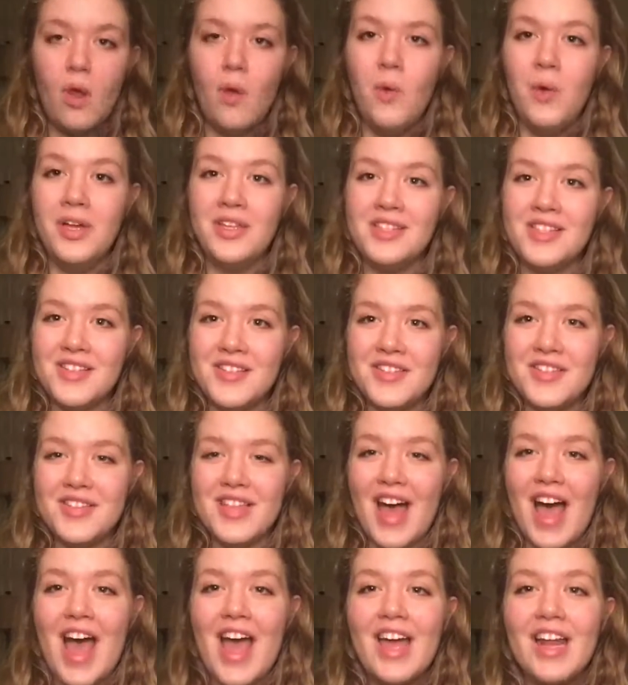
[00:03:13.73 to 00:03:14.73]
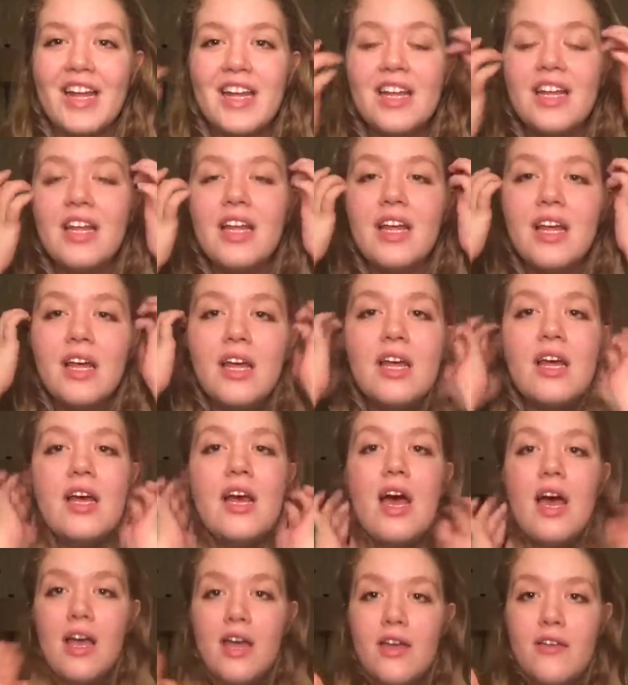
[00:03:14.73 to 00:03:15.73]
once you do that,
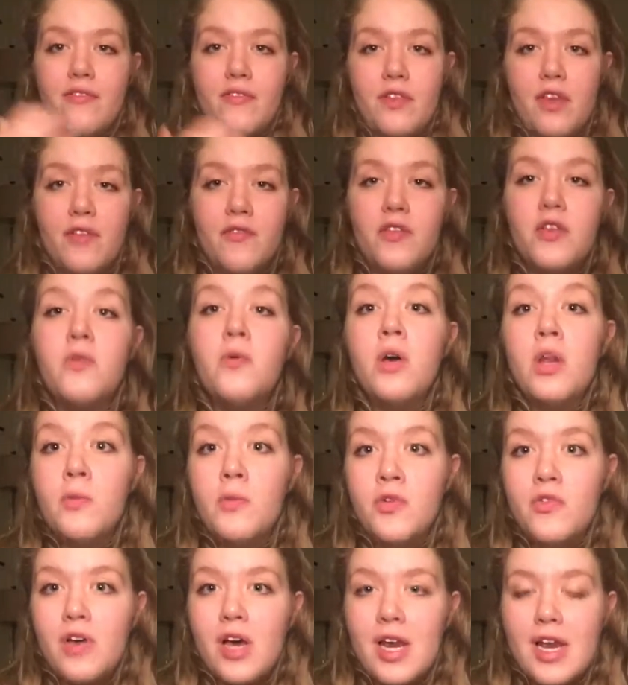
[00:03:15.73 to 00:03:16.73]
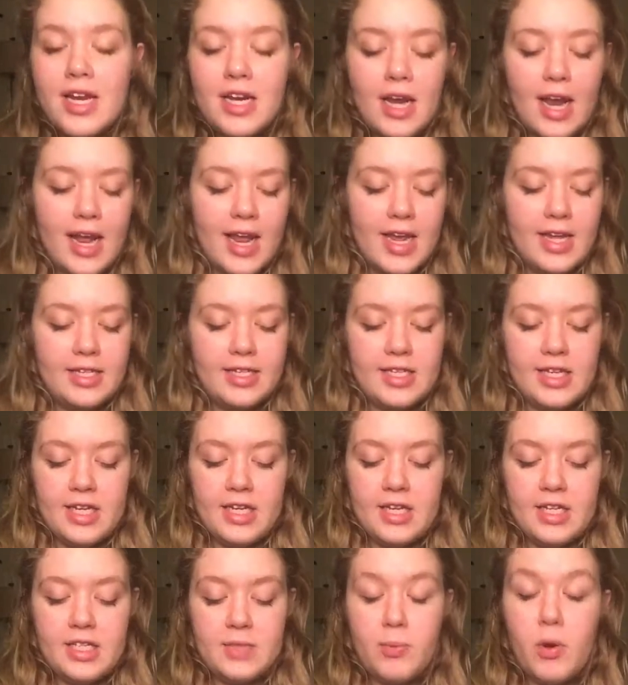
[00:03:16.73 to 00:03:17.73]
if you want to move out at
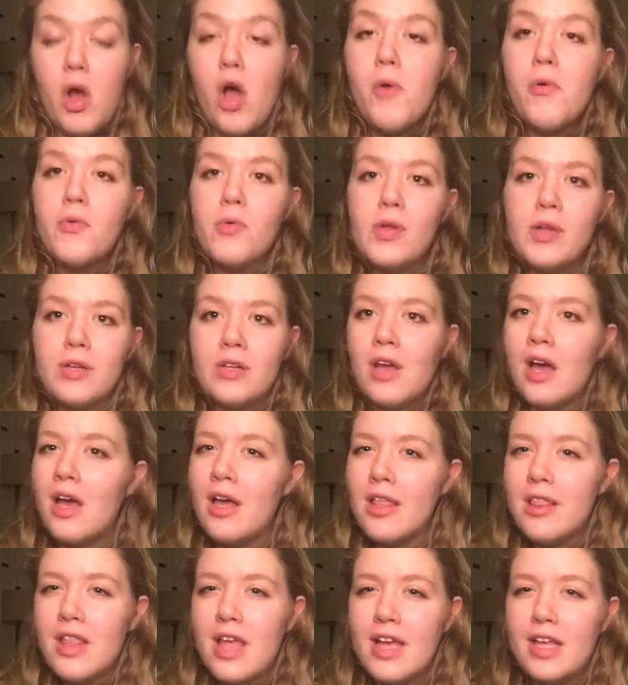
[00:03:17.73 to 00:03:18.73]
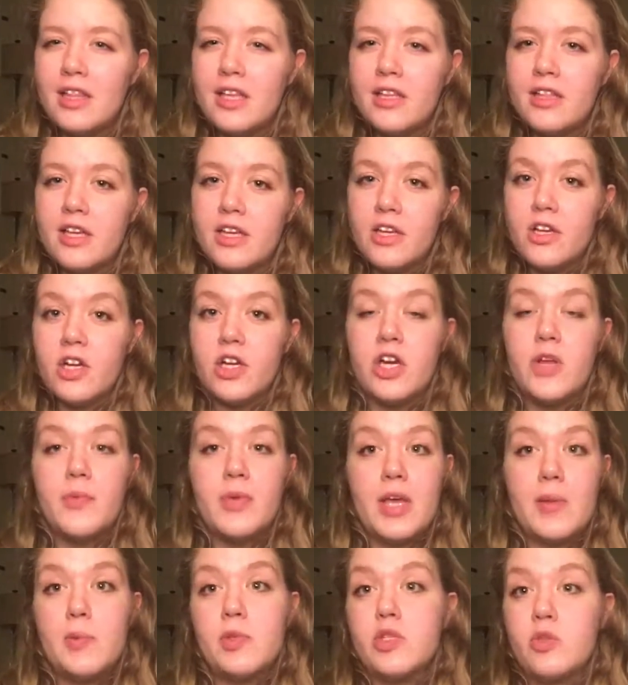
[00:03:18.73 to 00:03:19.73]
18, it's probably not likely that you're going to
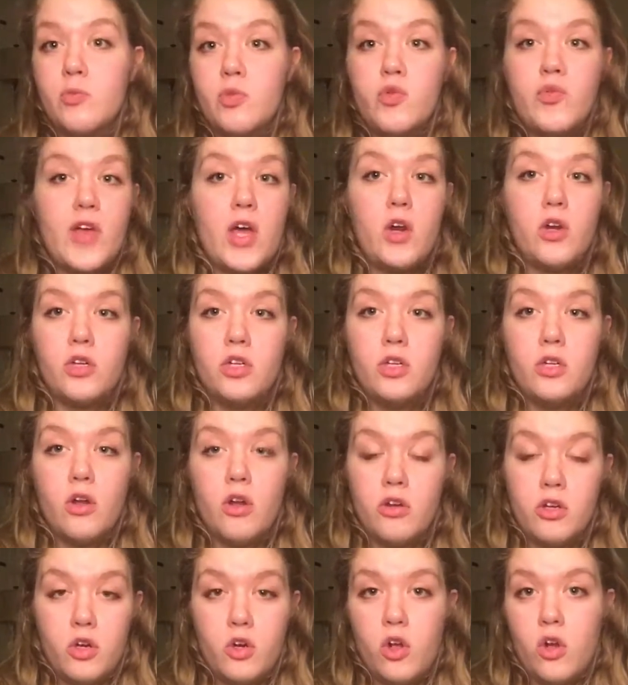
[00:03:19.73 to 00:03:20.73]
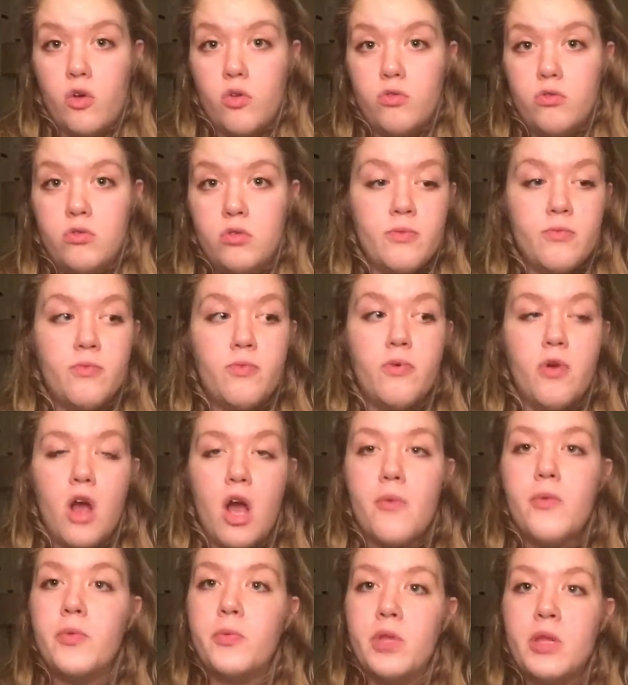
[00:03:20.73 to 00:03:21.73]
be able to move out on your own. You're
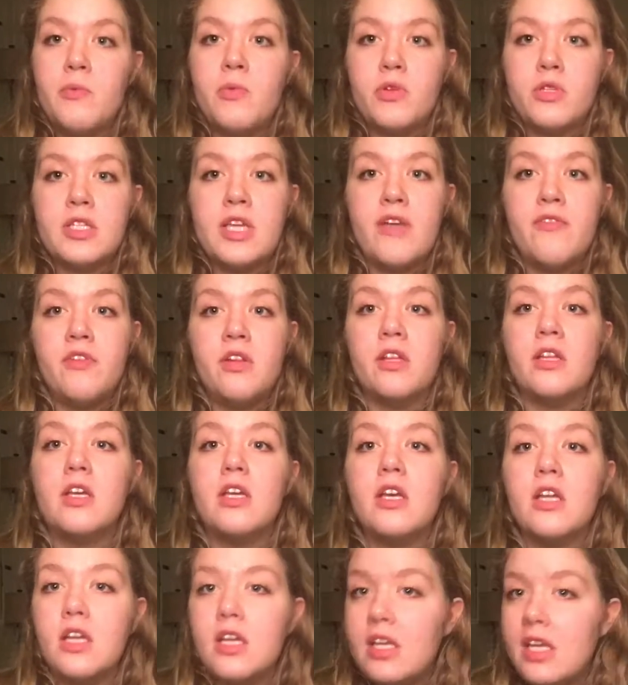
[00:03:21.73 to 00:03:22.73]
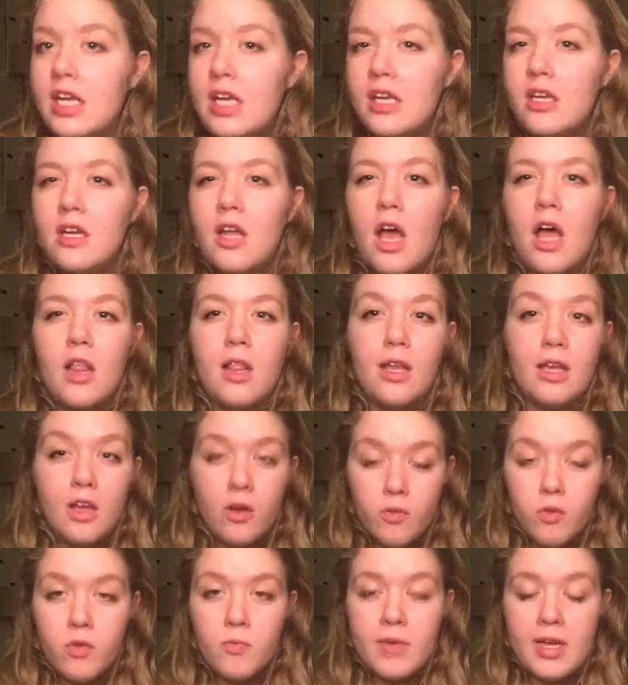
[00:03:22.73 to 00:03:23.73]
probably most definitely going to need like
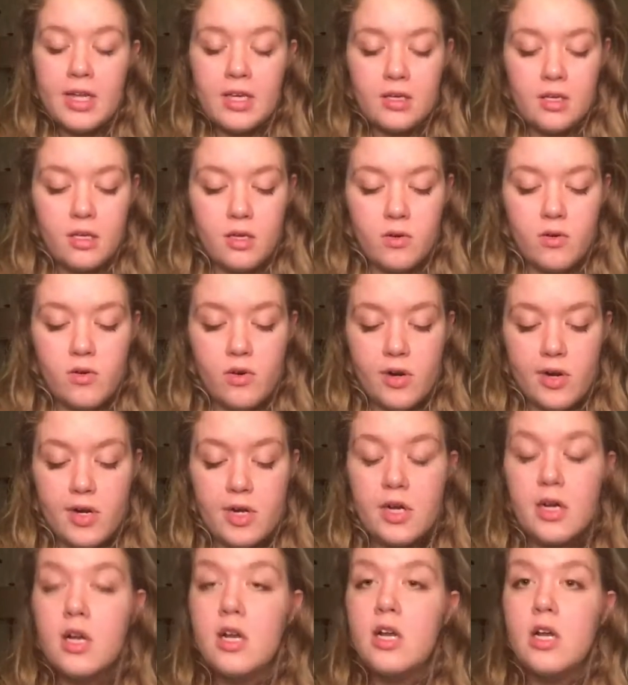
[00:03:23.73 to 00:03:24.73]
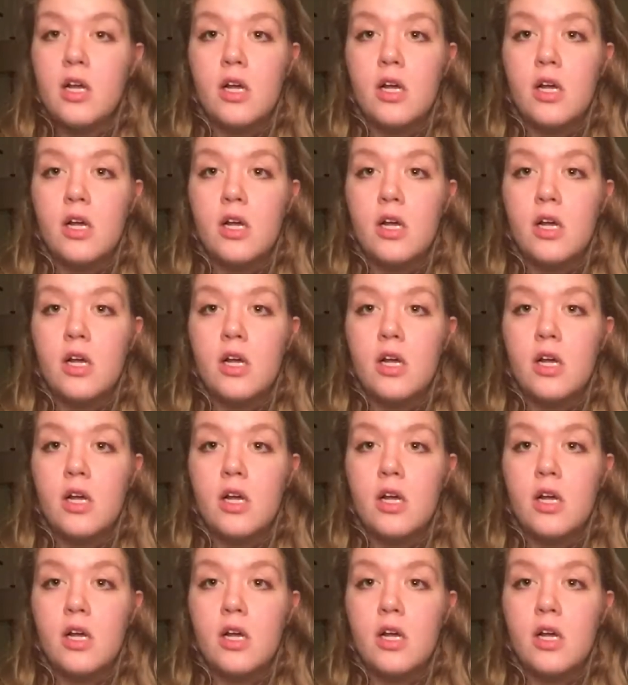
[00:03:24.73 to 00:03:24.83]
a roommate, or